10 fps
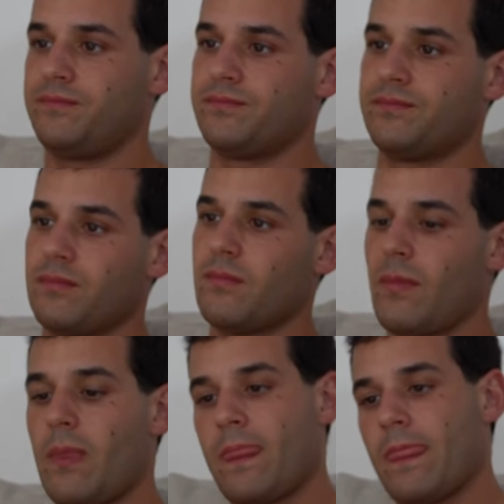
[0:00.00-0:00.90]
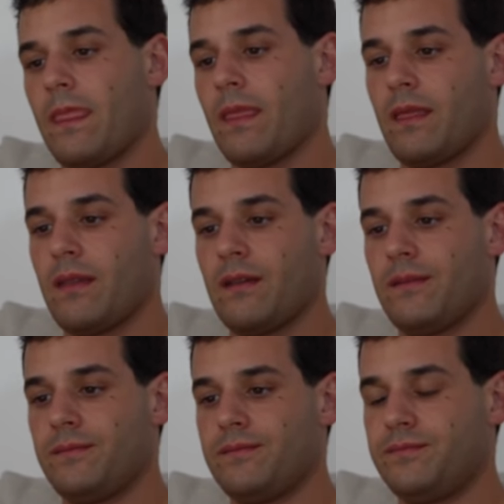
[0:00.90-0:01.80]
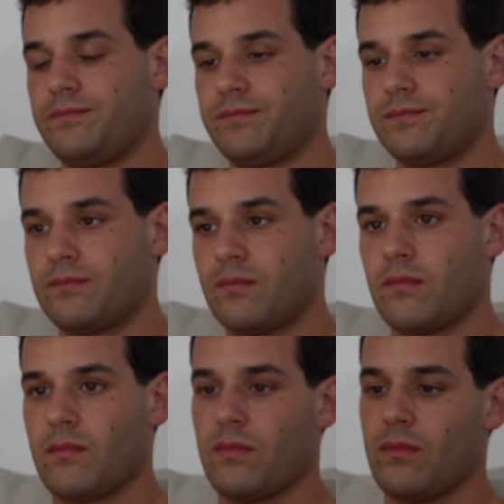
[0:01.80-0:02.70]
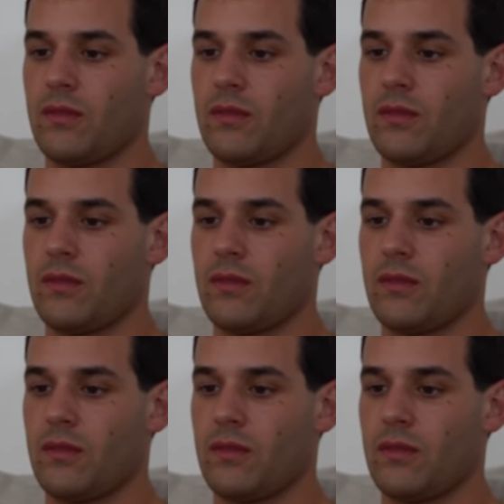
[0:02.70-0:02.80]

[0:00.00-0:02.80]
Nothing is said.